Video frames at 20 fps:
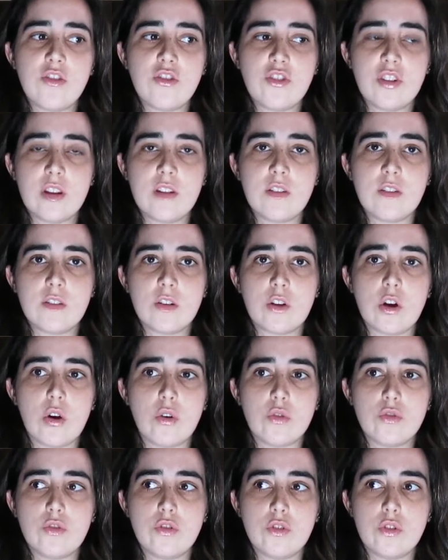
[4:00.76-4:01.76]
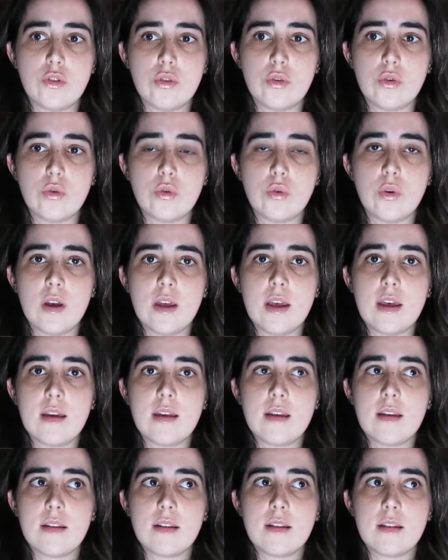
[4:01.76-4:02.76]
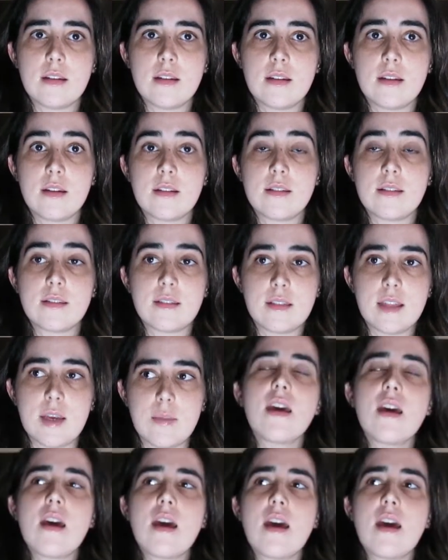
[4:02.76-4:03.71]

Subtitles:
she needs to go to sleep.